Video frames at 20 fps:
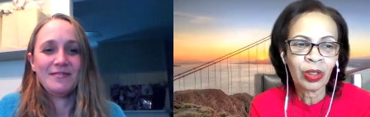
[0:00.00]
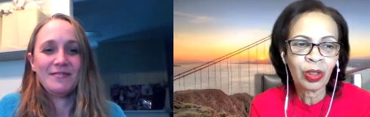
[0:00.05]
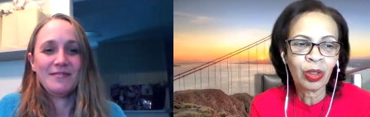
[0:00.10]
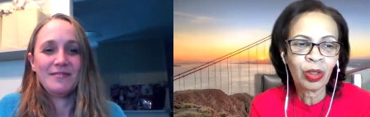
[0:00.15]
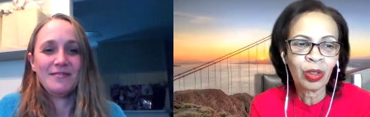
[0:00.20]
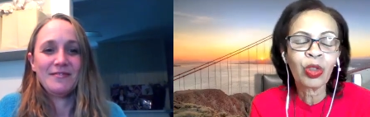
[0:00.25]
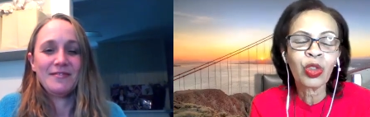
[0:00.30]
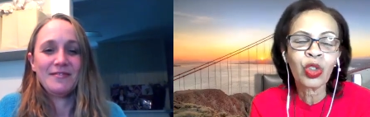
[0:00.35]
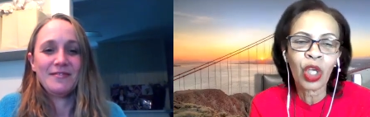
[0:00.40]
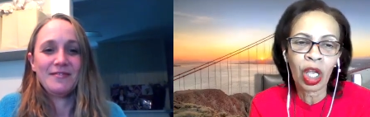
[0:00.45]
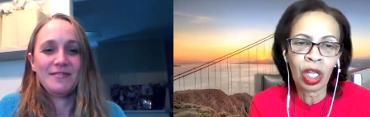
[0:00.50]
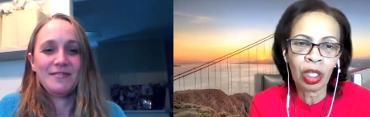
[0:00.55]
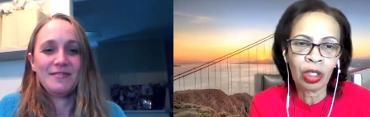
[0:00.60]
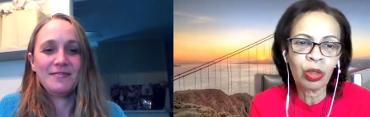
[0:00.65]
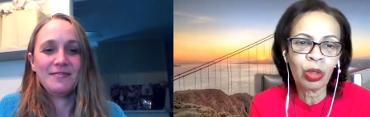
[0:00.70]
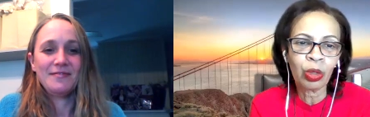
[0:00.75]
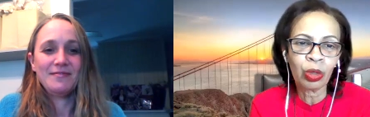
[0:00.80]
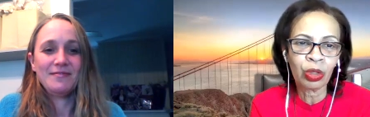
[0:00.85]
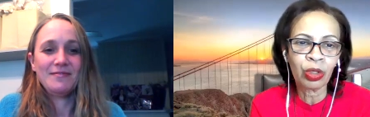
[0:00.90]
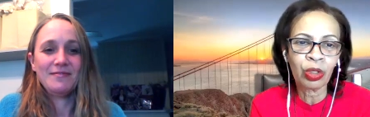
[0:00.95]
Speaker 1: your
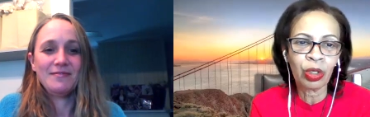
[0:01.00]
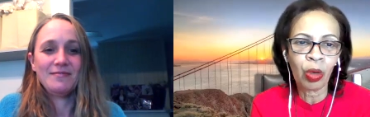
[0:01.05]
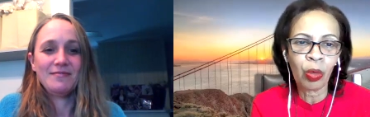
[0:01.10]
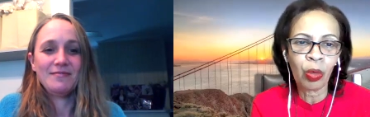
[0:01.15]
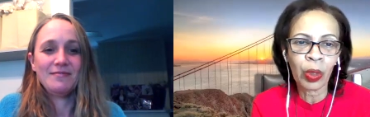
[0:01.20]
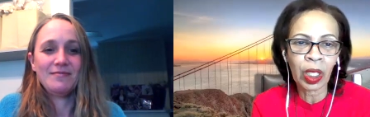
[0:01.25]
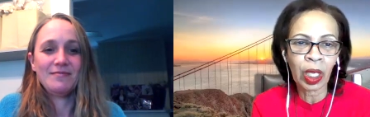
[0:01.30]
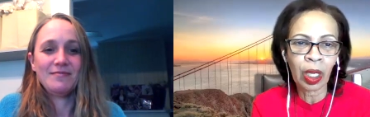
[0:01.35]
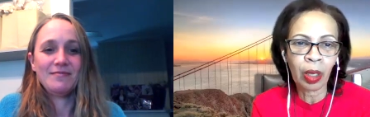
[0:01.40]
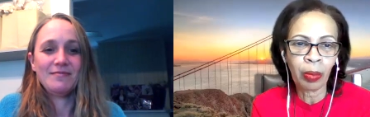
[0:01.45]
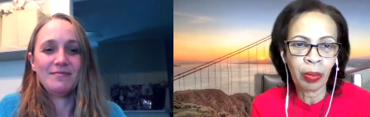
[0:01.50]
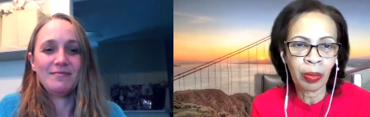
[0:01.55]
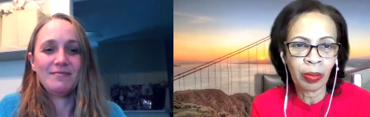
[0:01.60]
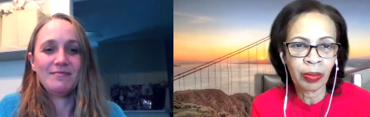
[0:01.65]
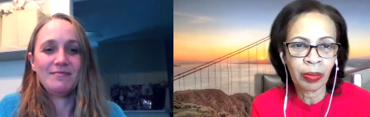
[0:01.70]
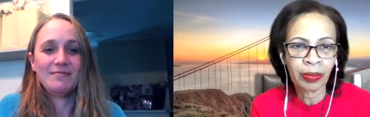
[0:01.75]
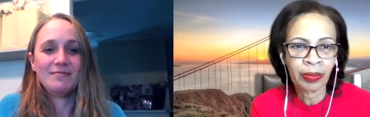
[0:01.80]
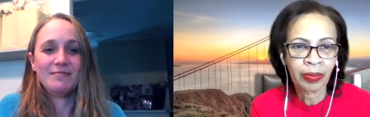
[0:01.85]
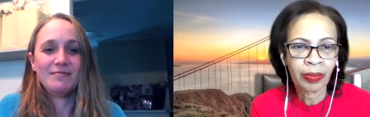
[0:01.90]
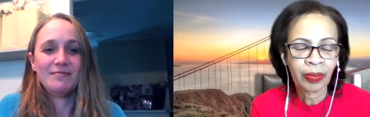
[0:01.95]
childhood growing up.
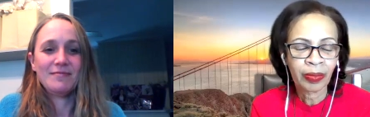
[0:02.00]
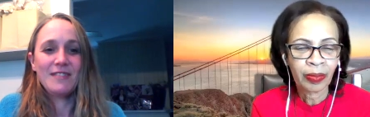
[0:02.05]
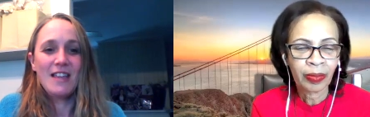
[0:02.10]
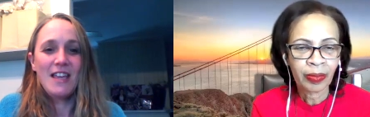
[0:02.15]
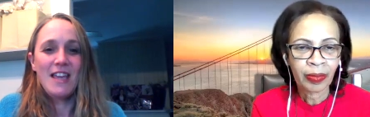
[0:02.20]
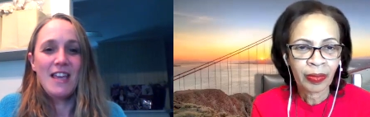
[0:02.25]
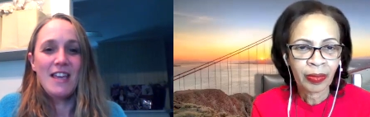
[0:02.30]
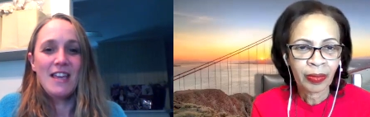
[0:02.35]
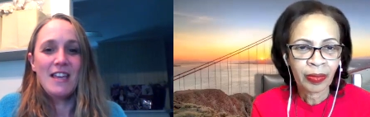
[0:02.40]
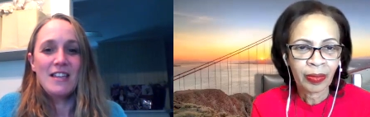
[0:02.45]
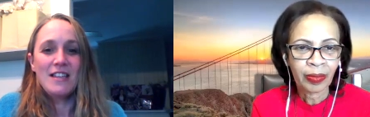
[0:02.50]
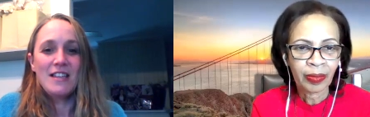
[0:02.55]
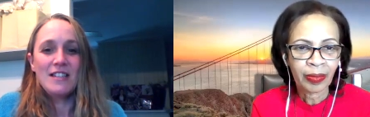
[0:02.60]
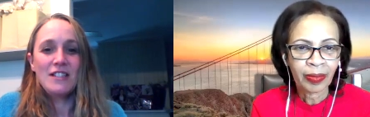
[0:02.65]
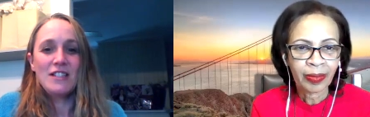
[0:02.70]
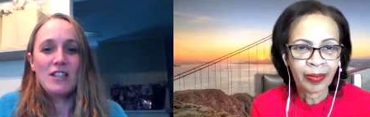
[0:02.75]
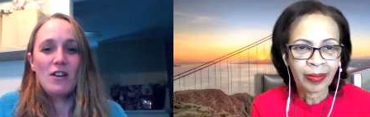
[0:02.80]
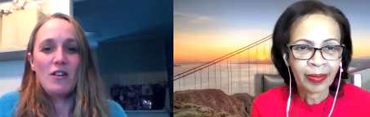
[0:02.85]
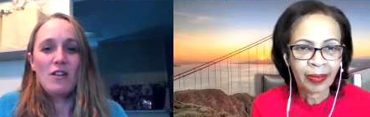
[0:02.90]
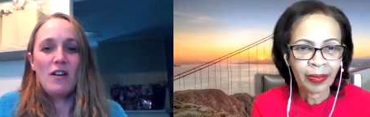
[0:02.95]

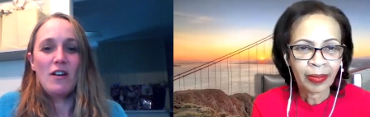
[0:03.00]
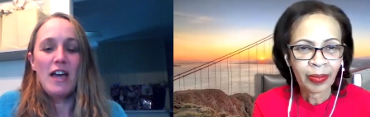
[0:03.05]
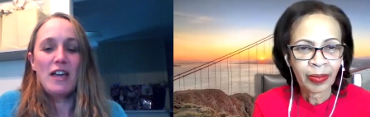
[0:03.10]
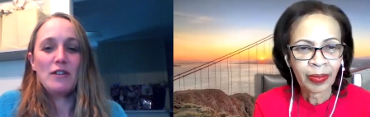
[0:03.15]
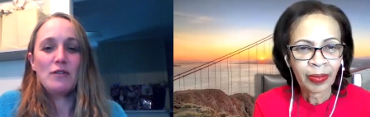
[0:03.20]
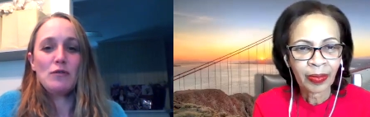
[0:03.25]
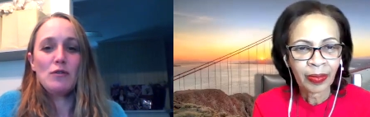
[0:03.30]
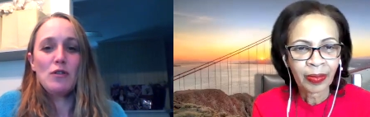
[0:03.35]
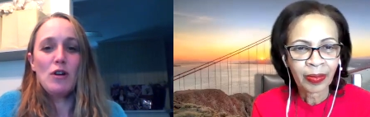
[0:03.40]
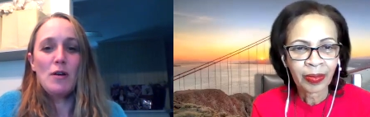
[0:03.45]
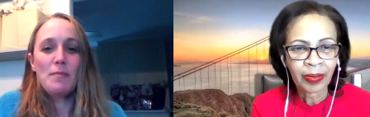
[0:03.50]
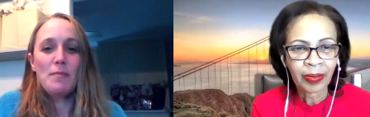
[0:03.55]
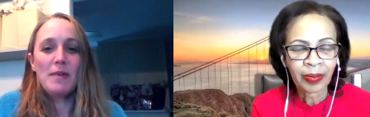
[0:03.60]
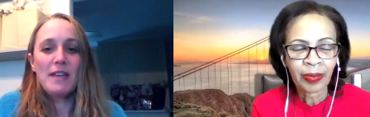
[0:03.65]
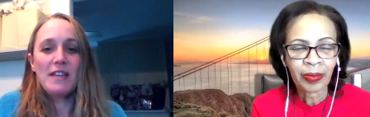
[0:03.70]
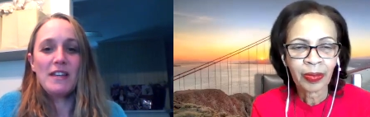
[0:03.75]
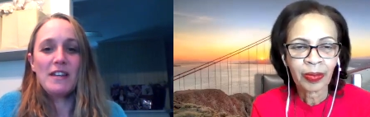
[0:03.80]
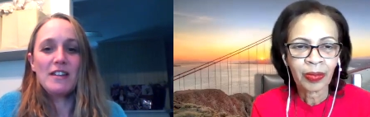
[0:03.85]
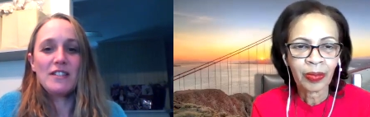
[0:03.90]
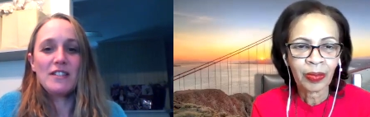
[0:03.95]
So I grew up
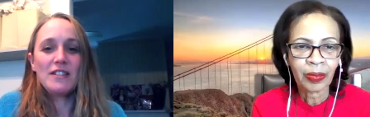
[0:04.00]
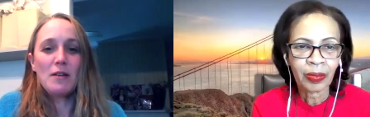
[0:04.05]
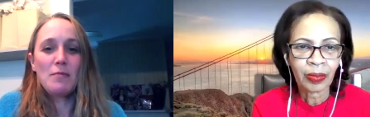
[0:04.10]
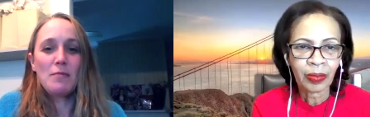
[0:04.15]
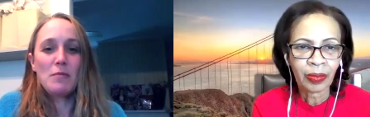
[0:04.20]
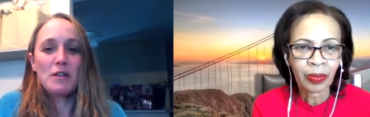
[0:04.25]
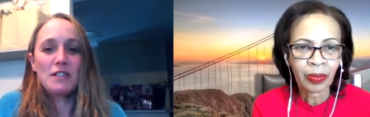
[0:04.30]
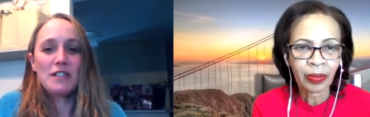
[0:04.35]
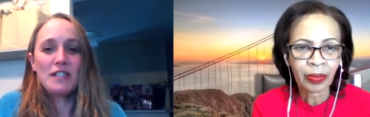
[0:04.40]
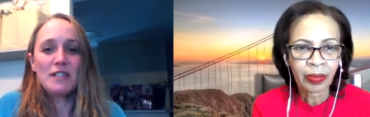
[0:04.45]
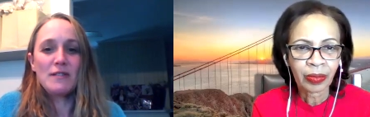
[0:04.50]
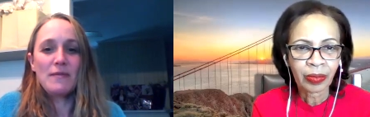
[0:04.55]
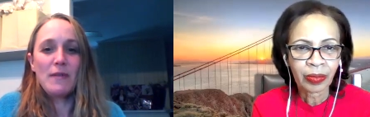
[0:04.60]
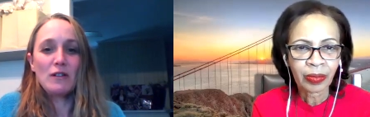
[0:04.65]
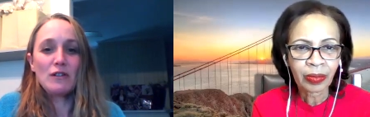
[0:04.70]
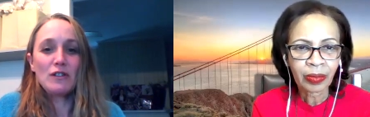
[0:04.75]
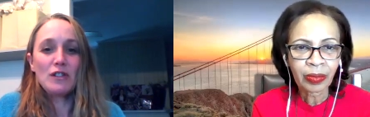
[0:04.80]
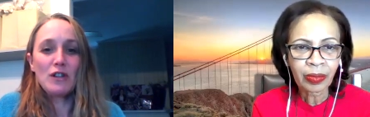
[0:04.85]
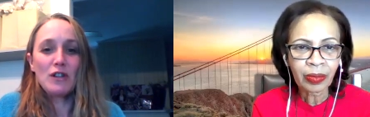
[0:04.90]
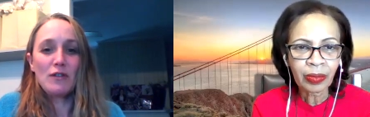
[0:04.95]
in a somewhat
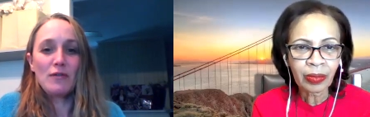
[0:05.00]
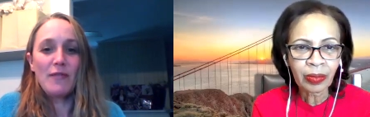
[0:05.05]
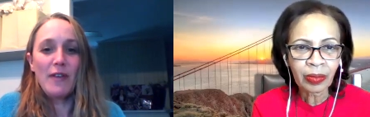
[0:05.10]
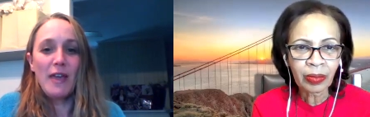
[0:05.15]
dysfunctional